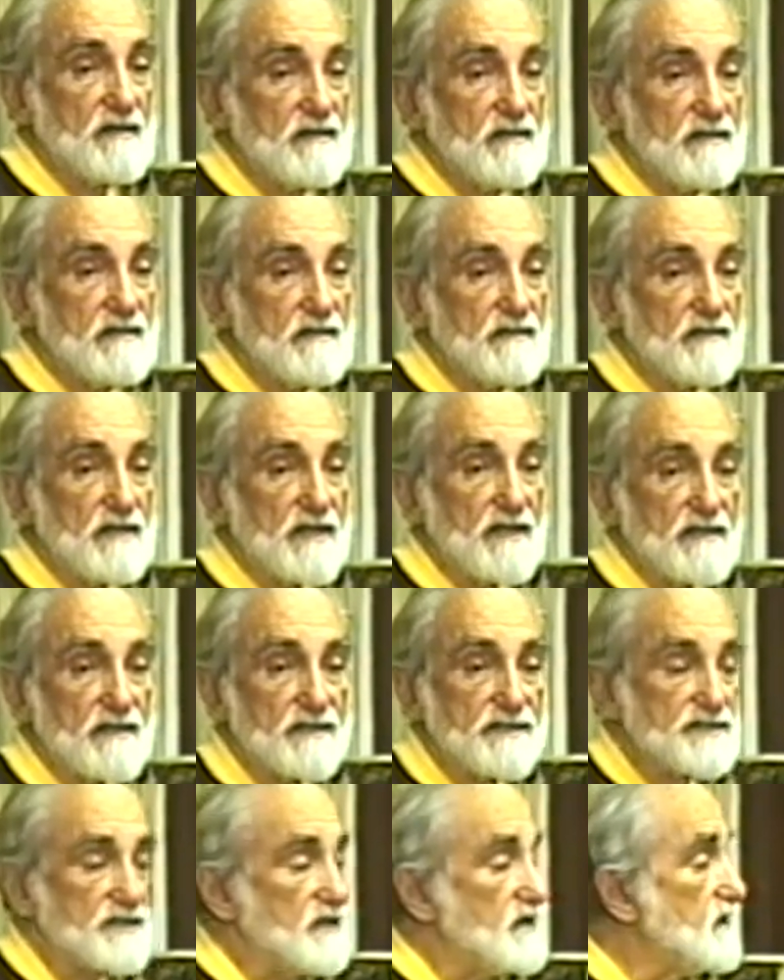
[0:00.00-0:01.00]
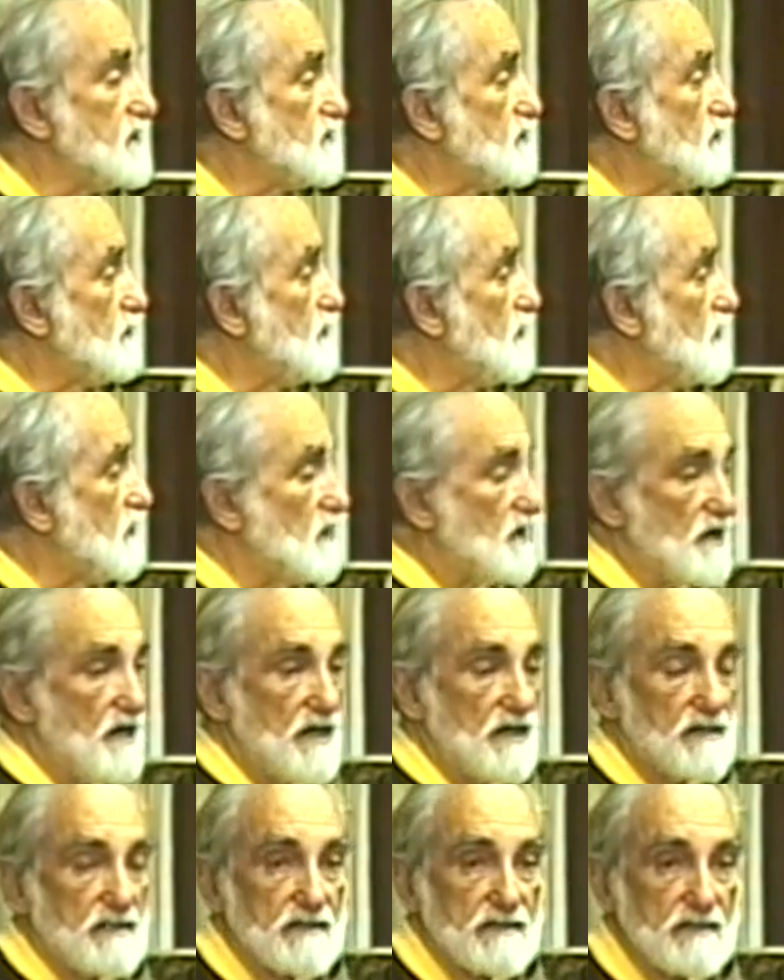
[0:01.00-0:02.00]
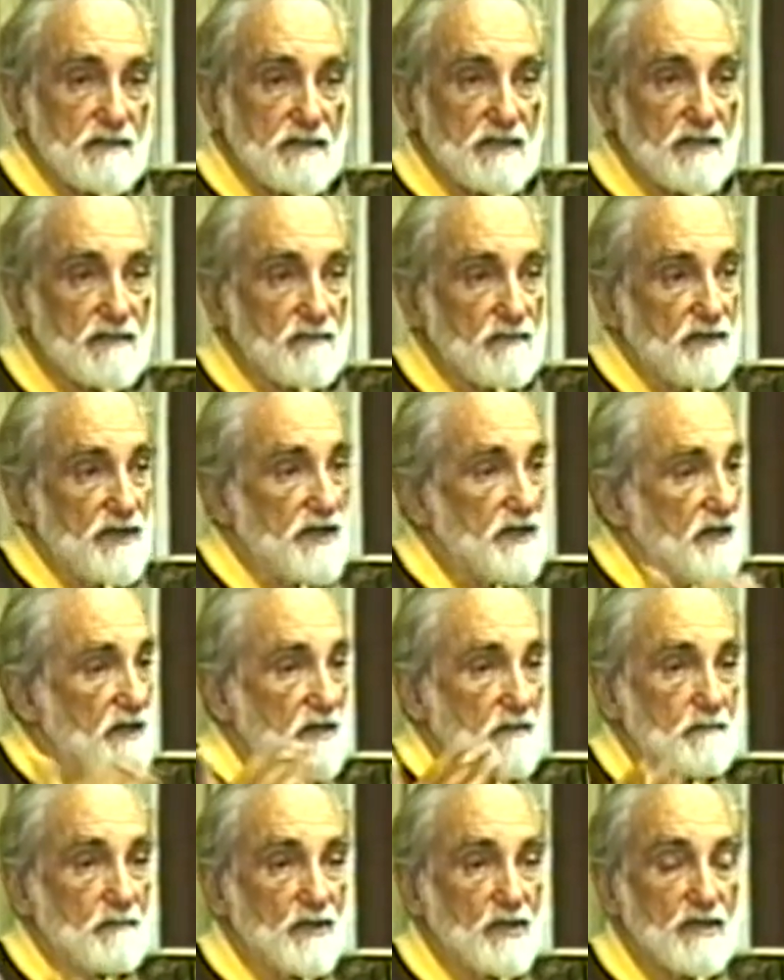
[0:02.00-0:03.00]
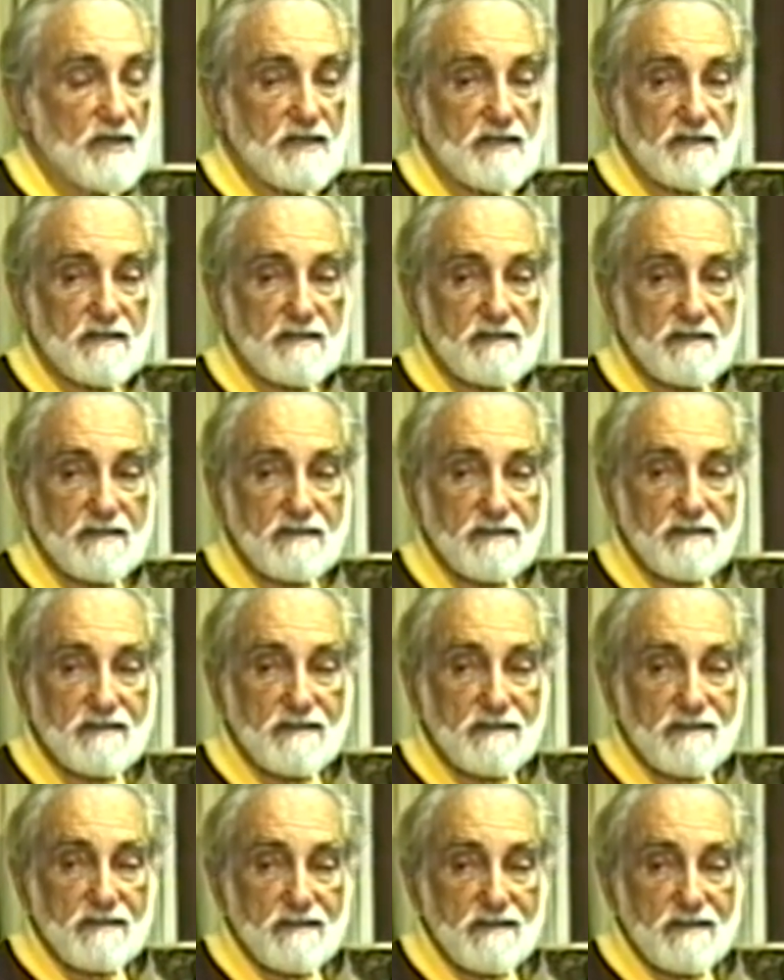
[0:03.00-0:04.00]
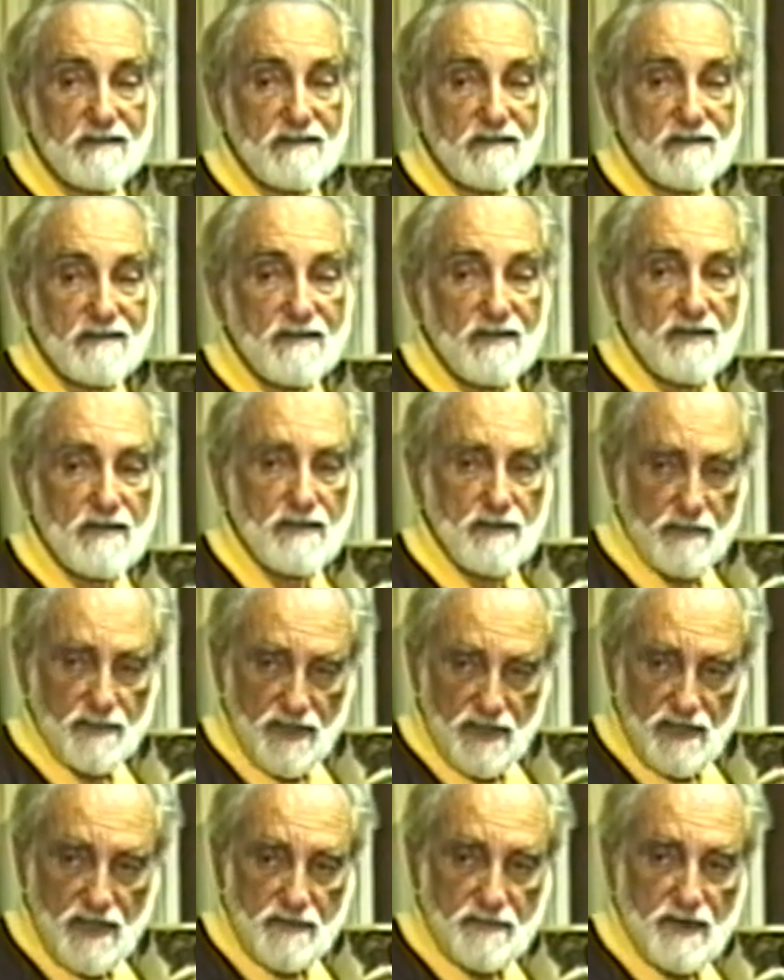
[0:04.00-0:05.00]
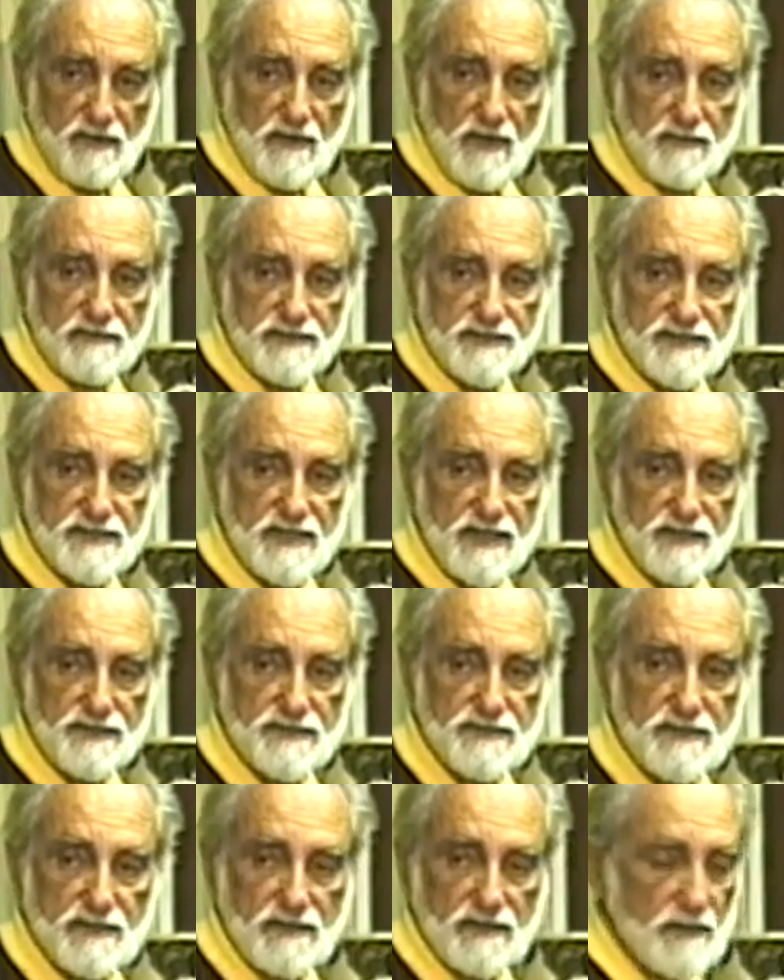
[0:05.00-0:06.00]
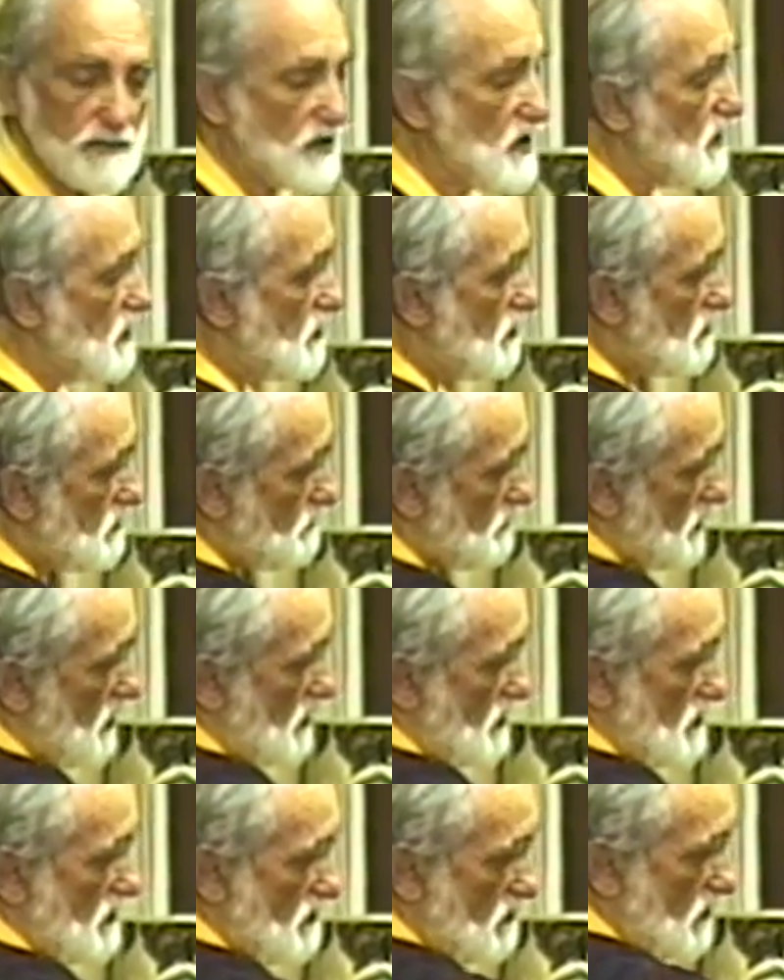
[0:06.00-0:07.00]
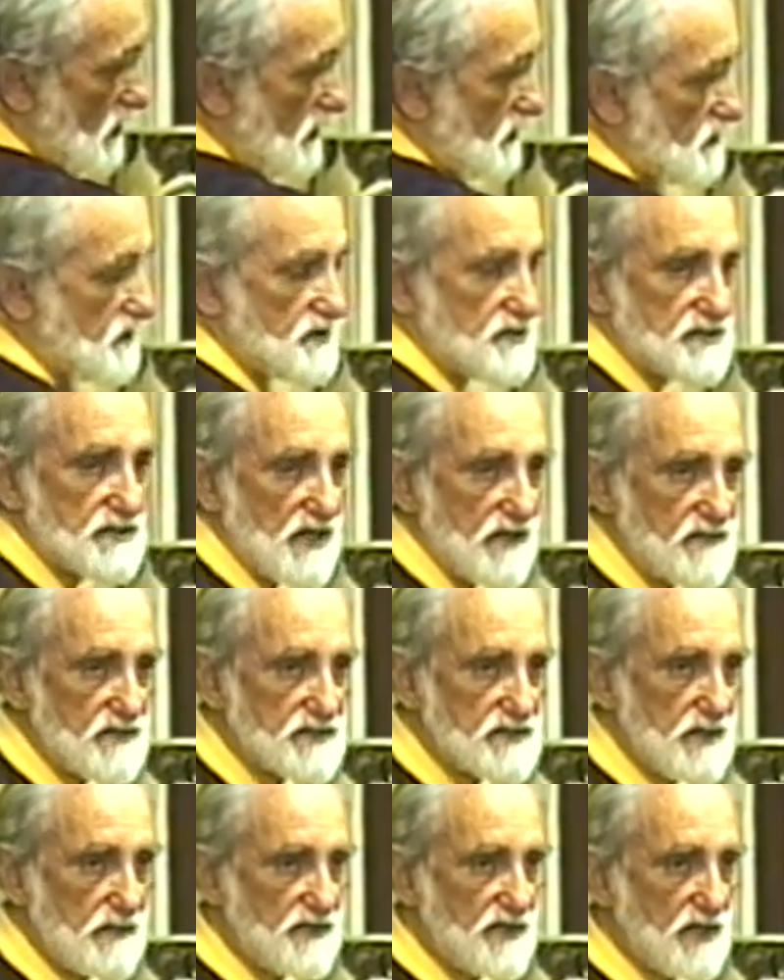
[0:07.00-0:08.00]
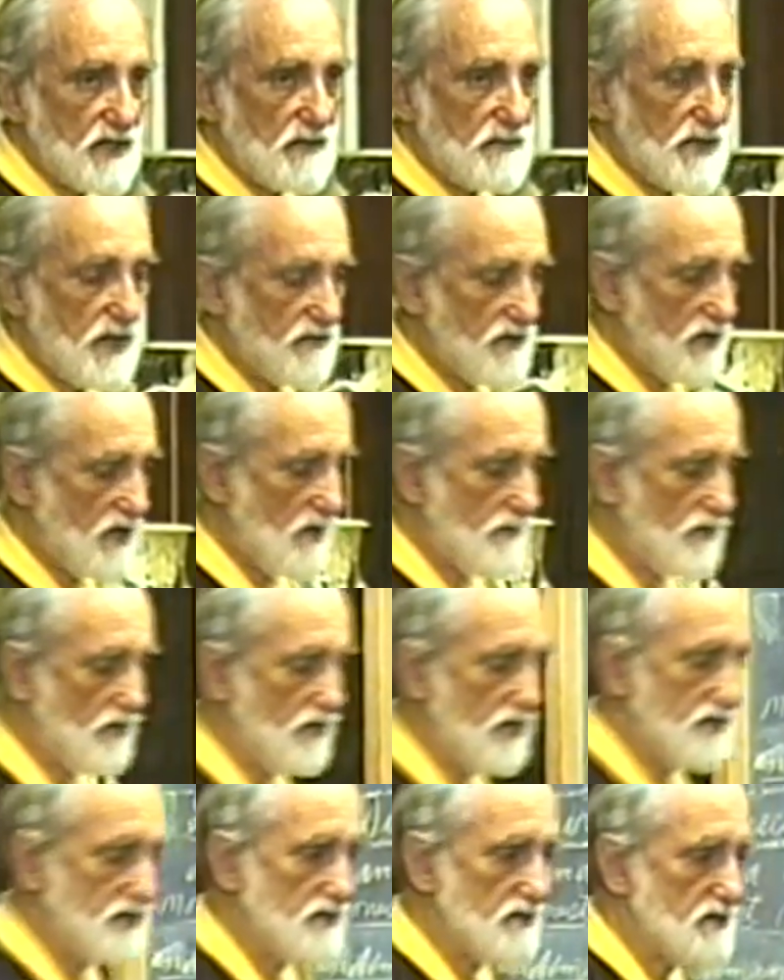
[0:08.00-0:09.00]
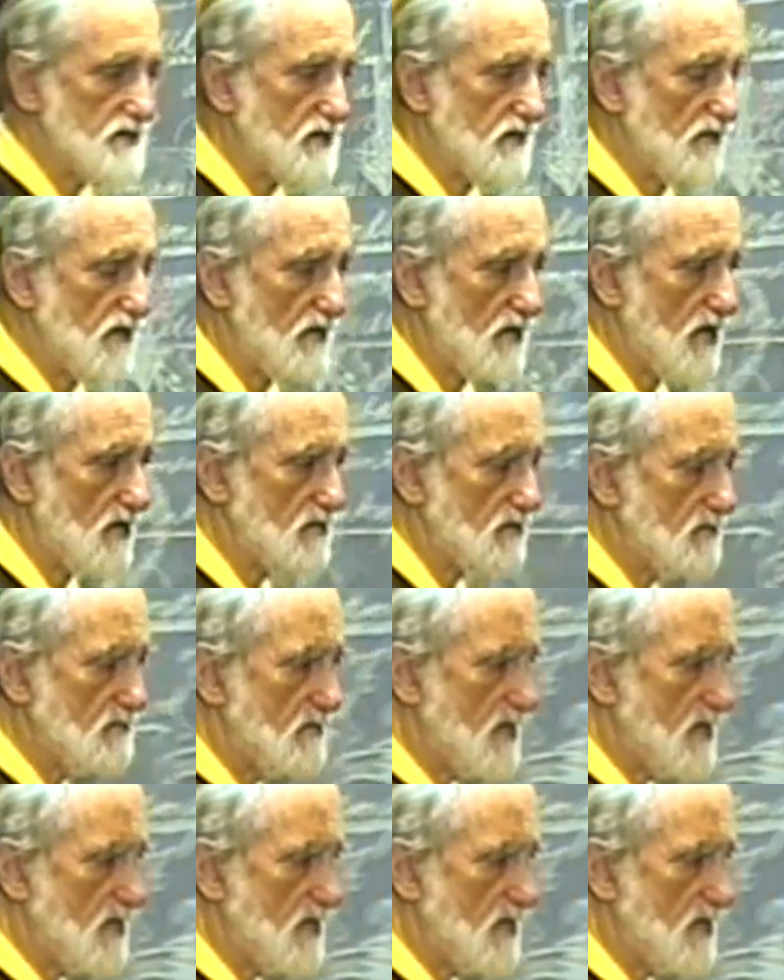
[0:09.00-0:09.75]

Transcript: it. You're not listening to Pierre. You're not reading a book. Become your own teacher. You want to discover something about the operations of your own